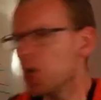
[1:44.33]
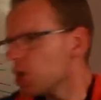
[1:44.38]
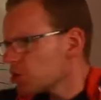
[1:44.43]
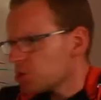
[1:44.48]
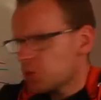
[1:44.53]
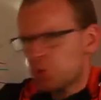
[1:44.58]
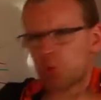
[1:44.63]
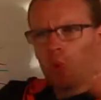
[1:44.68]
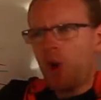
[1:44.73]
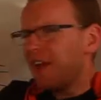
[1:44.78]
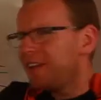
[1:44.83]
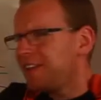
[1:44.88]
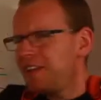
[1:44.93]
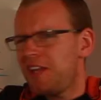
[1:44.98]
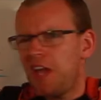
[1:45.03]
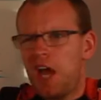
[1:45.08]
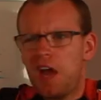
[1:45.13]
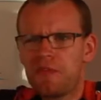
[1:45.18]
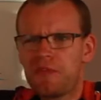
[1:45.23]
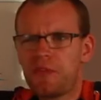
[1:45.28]
So why
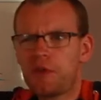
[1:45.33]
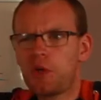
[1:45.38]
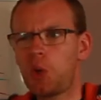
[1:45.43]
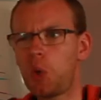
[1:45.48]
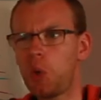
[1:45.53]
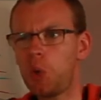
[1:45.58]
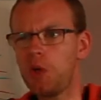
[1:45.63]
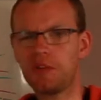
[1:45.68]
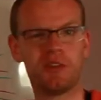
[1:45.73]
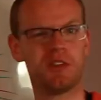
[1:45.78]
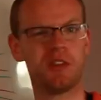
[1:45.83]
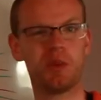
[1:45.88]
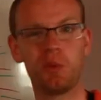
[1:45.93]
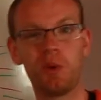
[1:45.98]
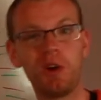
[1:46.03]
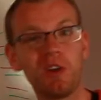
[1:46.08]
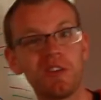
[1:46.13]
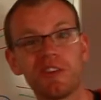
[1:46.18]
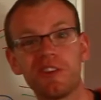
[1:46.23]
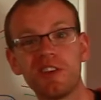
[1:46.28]
did he have to go into the
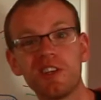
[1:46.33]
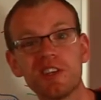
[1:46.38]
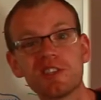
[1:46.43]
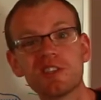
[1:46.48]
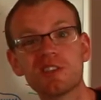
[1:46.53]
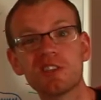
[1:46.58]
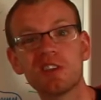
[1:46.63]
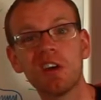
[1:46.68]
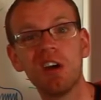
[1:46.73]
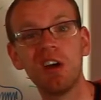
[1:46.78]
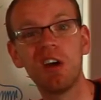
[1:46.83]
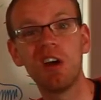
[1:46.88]
wilderness?